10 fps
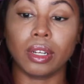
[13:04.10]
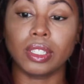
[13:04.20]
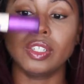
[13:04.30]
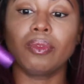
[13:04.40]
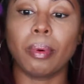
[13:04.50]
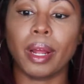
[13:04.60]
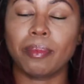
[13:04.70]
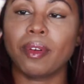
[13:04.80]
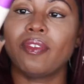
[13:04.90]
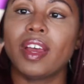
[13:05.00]
long as you've
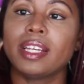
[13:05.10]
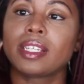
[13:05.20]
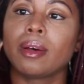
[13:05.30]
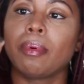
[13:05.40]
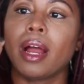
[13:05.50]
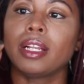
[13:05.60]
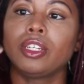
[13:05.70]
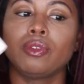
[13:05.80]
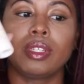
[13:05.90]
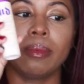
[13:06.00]
prepped your face, could probably
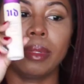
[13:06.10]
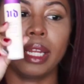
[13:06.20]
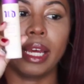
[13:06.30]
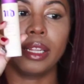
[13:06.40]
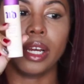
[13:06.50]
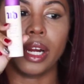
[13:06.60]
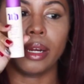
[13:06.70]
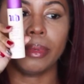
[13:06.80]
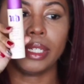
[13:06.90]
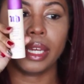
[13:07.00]
use something like the
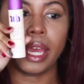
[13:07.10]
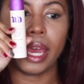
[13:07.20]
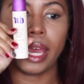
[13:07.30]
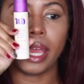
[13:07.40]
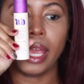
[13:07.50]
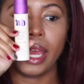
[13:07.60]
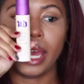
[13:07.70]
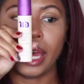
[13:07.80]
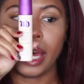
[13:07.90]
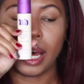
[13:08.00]
Urban Decay
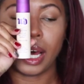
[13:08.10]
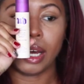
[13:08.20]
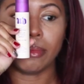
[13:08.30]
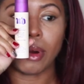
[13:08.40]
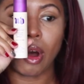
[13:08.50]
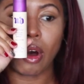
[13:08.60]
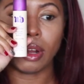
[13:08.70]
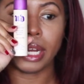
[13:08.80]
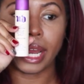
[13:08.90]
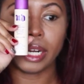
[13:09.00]

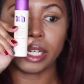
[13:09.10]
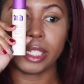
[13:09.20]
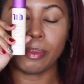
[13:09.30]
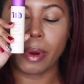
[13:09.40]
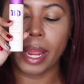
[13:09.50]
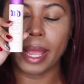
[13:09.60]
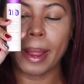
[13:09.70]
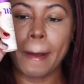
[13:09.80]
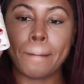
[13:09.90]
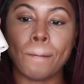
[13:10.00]
all-nighter
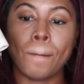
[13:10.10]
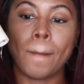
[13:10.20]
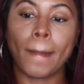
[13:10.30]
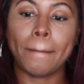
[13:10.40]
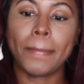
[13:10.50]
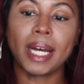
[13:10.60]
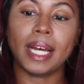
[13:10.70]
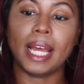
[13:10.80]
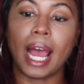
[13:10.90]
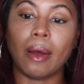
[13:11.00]
spray.
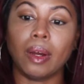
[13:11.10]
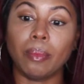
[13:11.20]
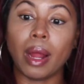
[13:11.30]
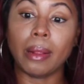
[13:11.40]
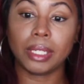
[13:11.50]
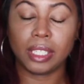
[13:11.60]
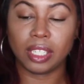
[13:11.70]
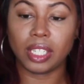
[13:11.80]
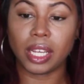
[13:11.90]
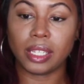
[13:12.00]
But I would probably
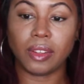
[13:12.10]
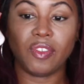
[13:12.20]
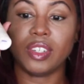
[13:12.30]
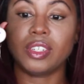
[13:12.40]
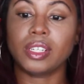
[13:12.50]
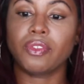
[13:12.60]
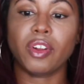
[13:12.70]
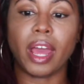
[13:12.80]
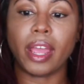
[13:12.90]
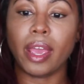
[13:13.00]
suggest if it's just
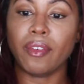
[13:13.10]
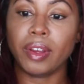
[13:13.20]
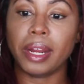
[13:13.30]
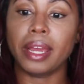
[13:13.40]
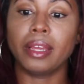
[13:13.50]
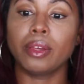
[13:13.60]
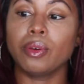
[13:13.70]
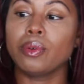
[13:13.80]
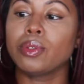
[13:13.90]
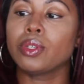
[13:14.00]
for like everyday
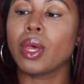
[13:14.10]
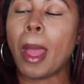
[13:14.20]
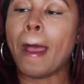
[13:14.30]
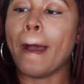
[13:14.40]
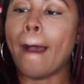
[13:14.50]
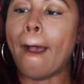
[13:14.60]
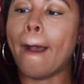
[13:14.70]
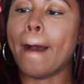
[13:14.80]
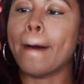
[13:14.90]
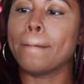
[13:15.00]
use,
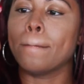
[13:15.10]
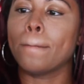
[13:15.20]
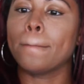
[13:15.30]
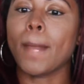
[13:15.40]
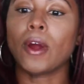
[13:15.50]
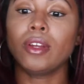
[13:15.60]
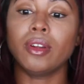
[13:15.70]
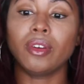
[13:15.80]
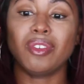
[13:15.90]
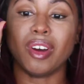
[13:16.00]
or you
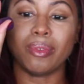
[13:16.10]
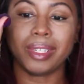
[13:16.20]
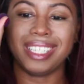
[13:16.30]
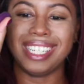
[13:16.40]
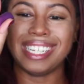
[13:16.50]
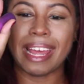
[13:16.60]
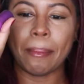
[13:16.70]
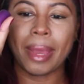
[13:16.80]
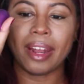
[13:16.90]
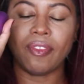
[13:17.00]
know, you don't really need
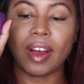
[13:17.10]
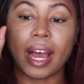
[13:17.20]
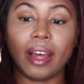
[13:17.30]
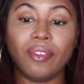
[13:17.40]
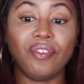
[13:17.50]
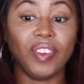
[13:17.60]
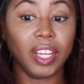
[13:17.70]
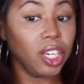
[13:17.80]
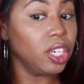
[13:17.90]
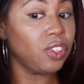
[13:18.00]
that mattified
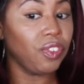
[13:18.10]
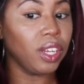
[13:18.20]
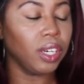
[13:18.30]
finish,